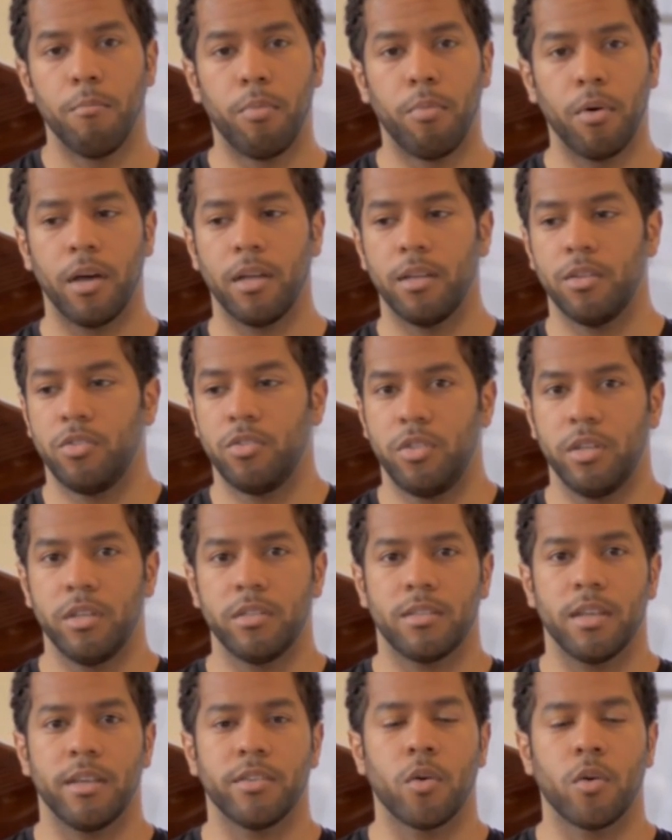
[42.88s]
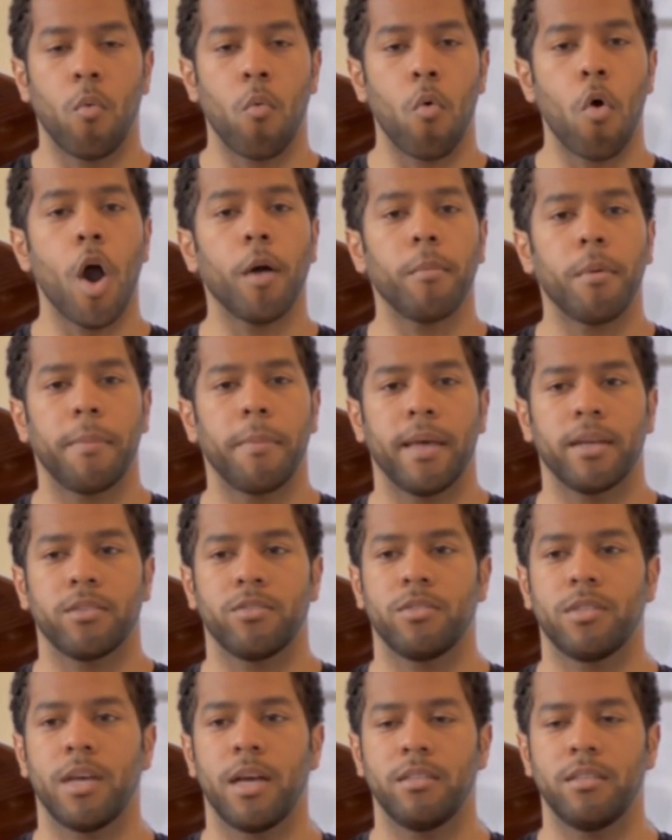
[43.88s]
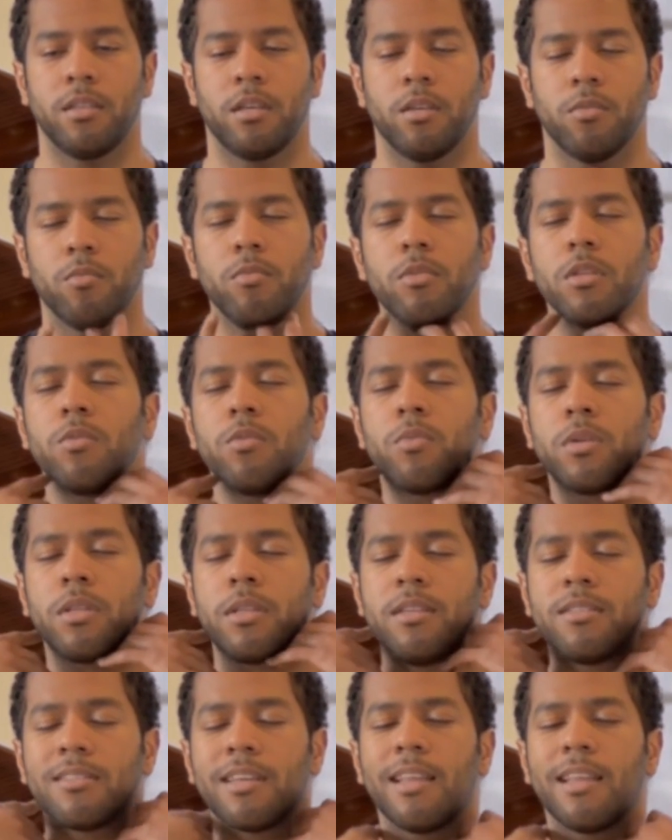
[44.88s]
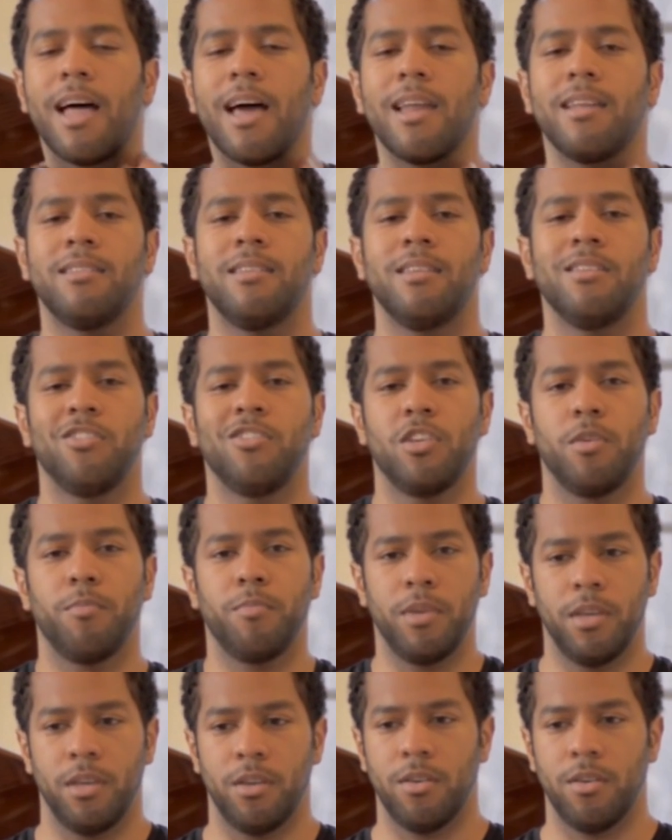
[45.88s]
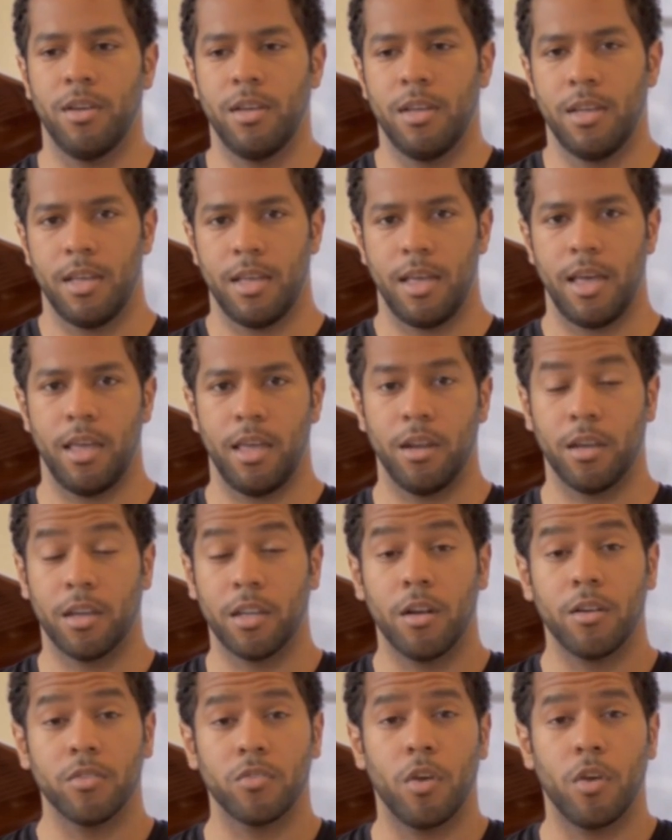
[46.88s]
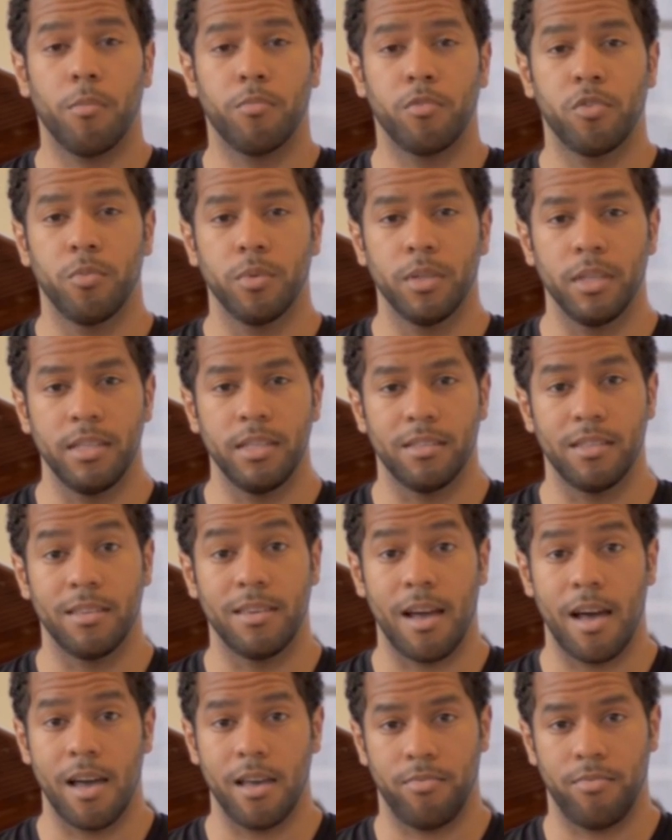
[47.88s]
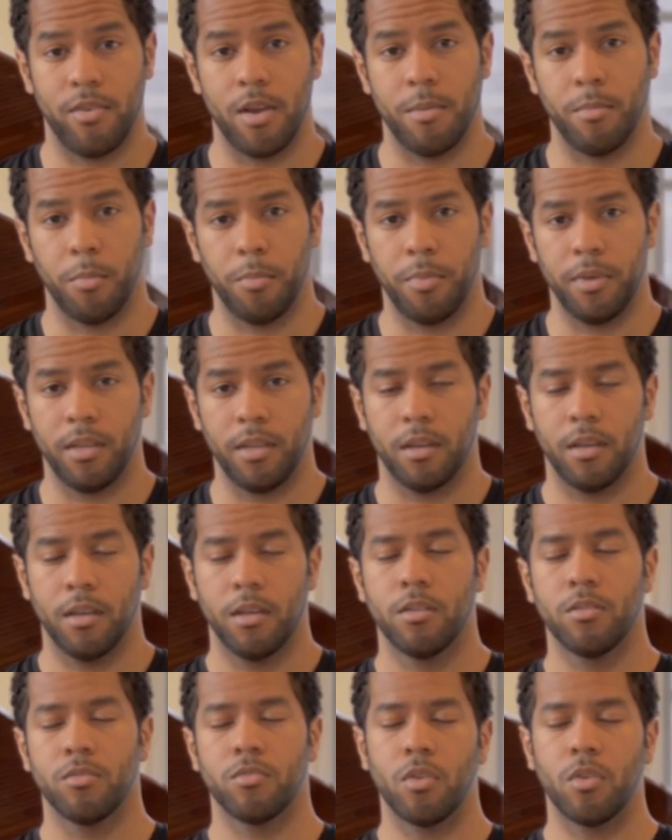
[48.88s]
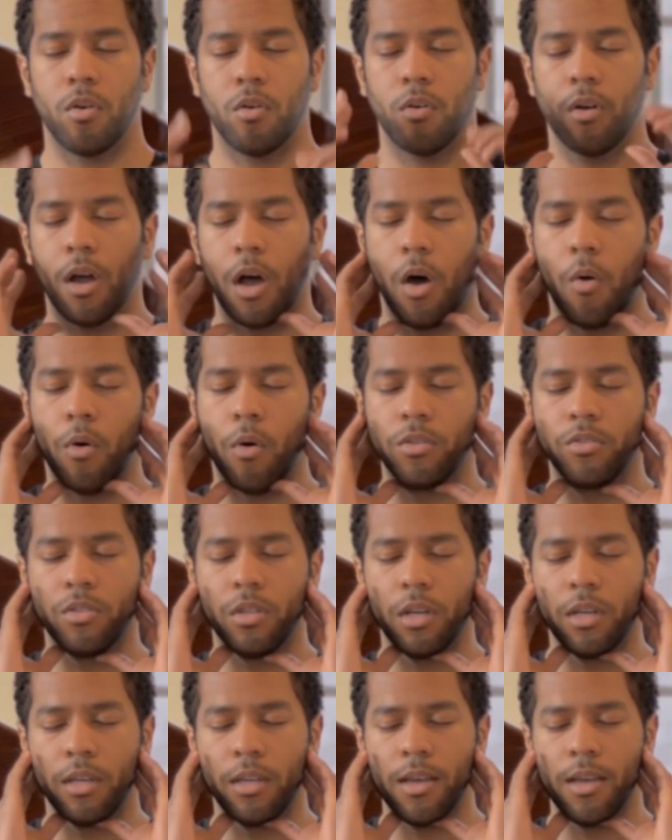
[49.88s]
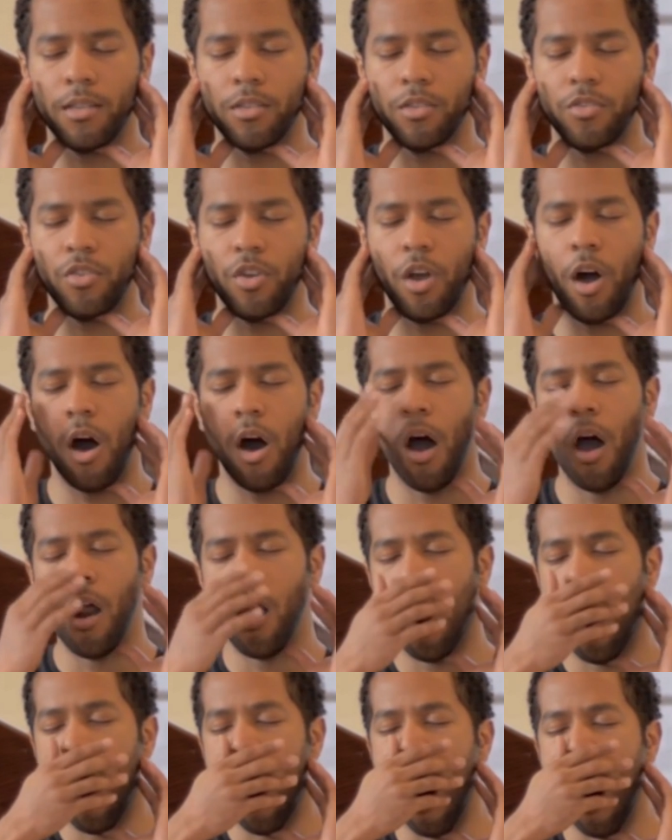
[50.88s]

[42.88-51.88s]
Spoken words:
but just as a warm-up exercise, it can really release a lot of tension up here. And it can also help to release the diaphragm a bit. So I want you to, again, just yawn.